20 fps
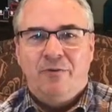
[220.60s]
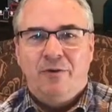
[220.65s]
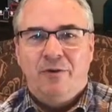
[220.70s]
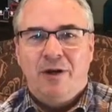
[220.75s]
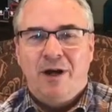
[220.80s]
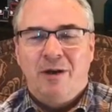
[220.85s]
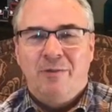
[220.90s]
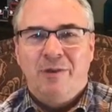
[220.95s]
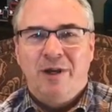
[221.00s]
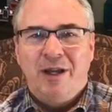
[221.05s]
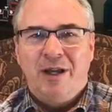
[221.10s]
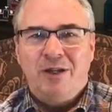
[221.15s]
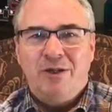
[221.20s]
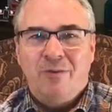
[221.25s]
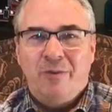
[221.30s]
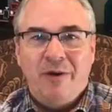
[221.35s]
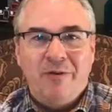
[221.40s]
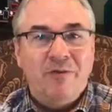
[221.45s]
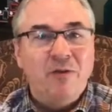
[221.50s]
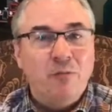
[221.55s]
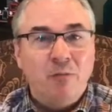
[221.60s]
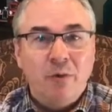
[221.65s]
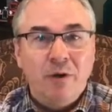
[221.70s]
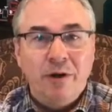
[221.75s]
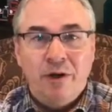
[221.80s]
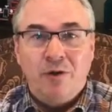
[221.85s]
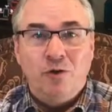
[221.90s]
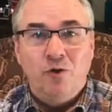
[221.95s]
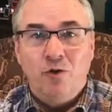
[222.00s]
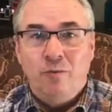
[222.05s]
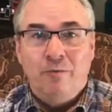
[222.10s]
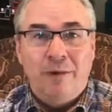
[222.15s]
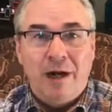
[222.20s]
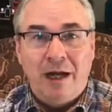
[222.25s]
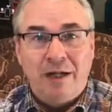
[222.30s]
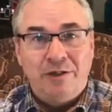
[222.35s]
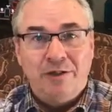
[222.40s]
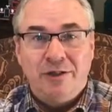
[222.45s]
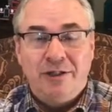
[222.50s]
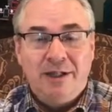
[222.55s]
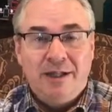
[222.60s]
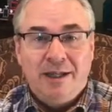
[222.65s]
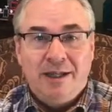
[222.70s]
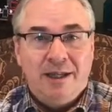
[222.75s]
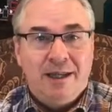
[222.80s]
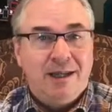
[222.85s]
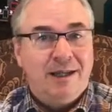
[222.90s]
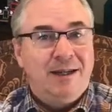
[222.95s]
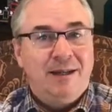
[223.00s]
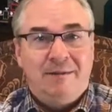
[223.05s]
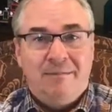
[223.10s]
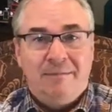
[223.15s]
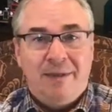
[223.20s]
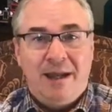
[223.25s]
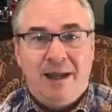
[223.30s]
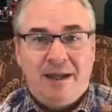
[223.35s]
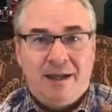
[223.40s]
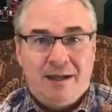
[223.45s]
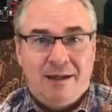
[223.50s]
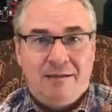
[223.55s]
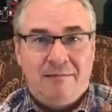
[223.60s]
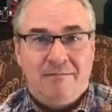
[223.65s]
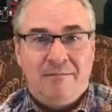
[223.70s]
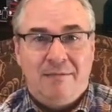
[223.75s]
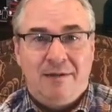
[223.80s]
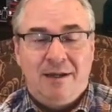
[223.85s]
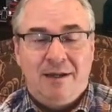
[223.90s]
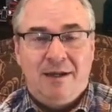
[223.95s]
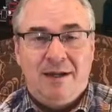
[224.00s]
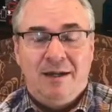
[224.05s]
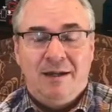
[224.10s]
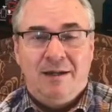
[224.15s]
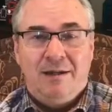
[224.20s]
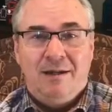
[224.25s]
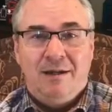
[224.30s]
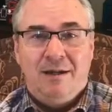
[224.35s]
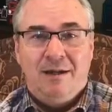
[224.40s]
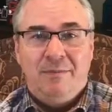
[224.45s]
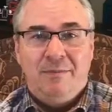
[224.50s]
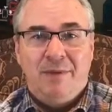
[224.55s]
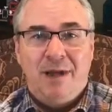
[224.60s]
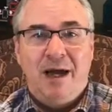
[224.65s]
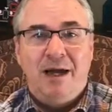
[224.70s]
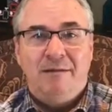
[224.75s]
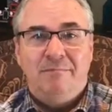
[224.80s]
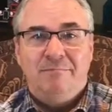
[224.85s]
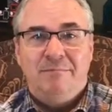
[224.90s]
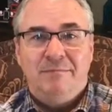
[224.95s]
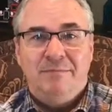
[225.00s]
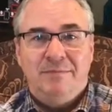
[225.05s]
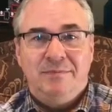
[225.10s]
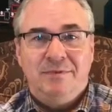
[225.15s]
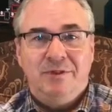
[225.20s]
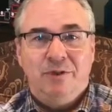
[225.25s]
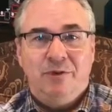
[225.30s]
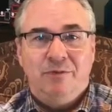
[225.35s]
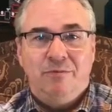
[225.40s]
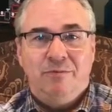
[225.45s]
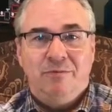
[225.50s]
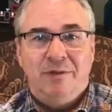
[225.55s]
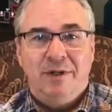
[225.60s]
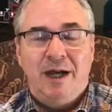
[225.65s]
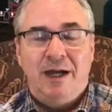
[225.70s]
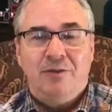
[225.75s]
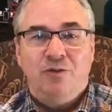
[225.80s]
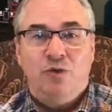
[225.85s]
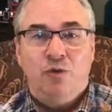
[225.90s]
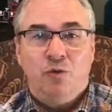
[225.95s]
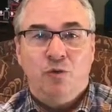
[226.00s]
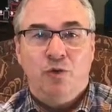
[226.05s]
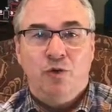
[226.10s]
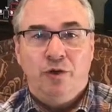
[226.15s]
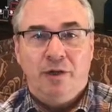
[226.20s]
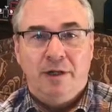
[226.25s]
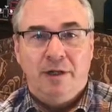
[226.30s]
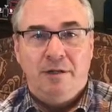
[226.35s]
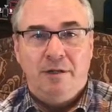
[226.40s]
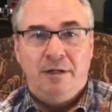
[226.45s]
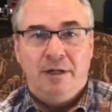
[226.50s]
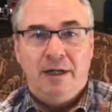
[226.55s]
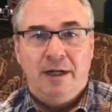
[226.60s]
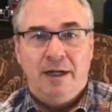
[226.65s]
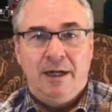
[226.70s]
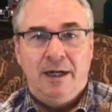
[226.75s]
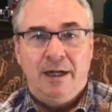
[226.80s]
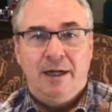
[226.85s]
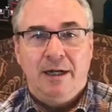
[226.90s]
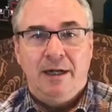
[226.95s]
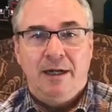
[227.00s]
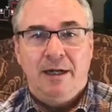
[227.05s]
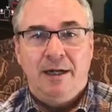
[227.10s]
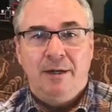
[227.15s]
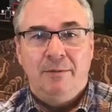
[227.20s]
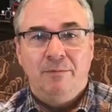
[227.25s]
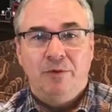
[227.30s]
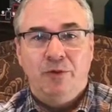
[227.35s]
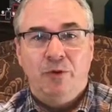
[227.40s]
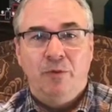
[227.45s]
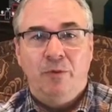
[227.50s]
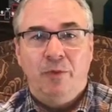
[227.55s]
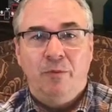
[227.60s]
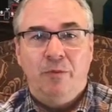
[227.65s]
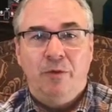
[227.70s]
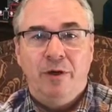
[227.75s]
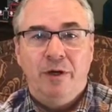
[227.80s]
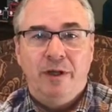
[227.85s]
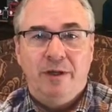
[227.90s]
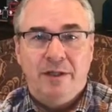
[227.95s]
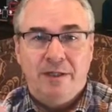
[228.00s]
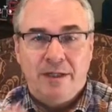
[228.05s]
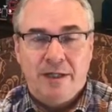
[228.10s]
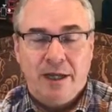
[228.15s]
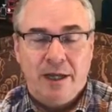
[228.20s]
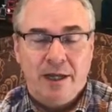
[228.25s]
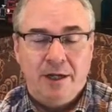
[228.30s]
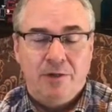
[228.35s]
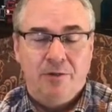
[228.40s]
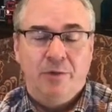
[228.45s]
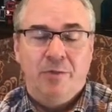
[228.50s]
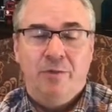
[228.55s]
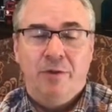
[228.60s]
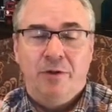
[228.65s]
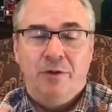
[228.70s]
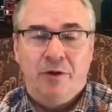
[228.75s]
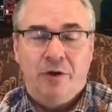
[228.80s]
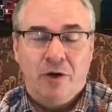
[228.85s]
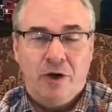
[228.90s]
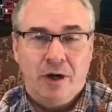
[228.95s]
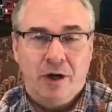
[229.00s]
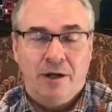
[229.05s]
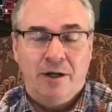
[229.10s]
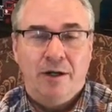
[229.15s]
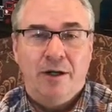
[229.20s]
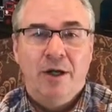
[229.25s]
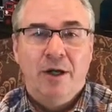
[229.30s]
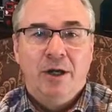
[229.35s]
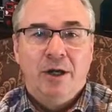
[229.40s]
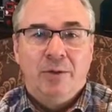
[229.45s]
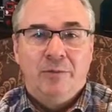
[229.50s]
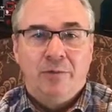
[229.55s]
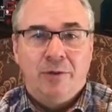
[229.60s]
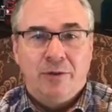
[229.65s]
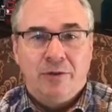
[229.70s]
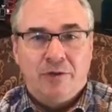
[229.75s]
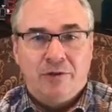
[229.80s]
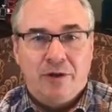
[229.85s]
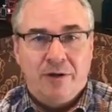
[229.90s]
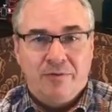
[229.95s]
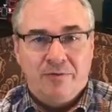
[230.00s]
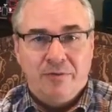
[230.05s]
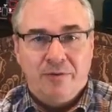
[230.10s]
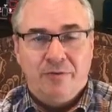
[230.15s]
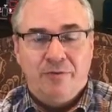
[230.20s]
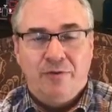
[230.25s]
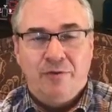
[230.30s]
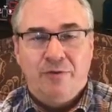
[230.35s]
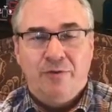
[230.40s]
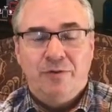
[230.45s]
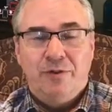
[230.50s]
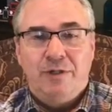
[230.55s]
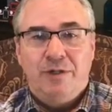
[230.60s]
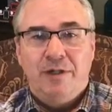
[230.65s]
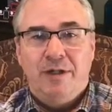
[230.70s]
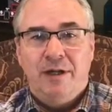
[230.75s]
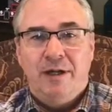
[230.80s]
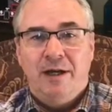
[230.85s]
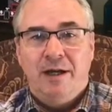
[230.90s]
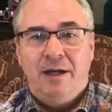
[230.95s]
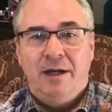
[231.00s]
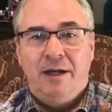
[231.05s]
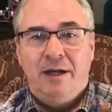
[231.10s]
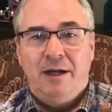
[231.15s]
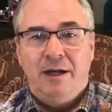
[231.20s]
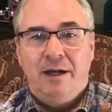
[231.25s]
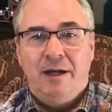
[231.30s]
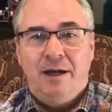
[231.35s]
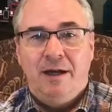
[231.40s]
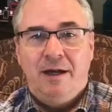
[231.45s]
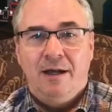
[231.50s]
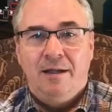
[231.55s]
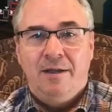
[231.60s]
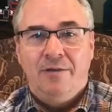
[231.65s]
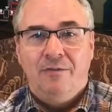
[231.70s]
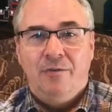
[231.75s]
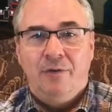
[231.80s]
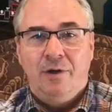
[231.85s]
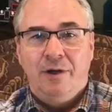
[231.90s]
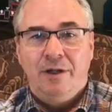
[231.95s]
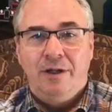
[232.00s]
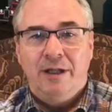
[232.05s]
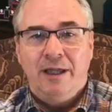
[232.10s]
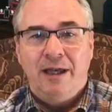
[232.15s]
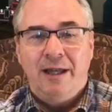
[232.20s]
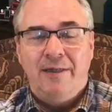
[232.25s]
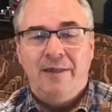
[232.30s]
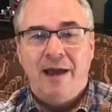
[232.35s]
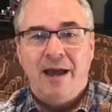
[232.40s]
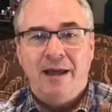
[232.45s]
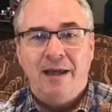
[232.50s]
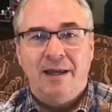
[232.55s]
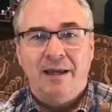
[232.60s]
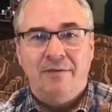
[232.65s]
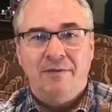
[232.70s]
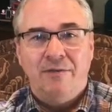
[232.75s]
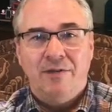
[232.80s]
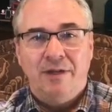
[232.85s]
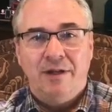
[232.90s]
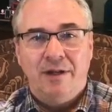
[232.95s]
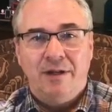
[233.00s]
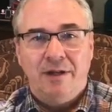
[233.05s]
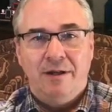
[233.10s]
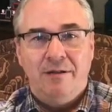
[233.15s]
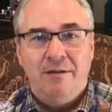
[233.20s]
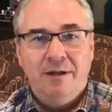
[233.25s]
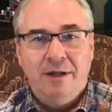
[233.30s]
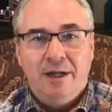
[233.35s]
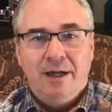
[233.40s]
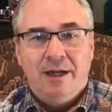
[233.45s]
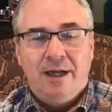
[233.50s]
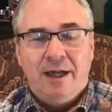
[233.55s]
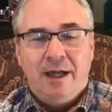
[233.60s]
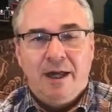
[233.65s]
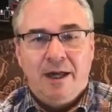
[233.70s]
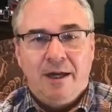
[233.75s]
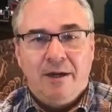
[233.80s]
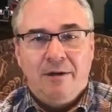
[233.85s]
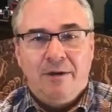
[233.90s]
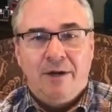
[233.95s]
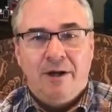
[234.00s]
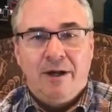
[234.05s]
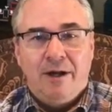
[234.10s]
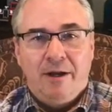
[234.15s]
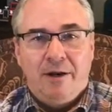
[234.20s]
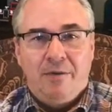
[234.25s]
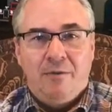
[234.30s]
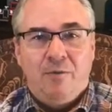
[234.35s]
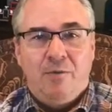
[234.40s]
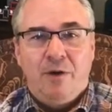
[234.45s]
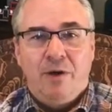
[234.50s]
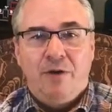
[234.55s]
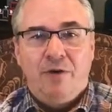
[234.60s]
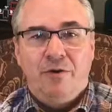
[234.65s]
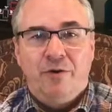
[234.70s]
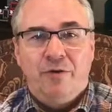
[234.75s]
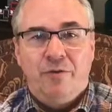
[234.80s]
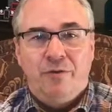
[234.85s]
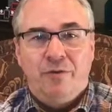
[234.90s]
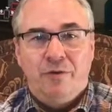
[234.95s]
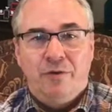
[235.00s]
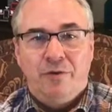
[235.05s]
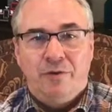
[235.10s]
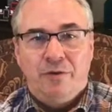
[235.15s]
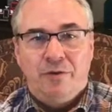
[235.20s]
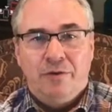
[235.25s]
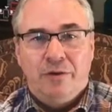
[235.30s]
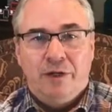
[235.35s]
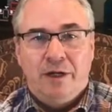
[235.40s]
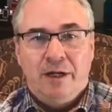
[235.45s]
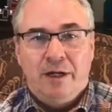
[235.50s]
combination. But if you put in too much, it can make it not so good. So we put in the sage, we put in the garlic, put the truffle-infused olive oil in, and that gives it a wonderful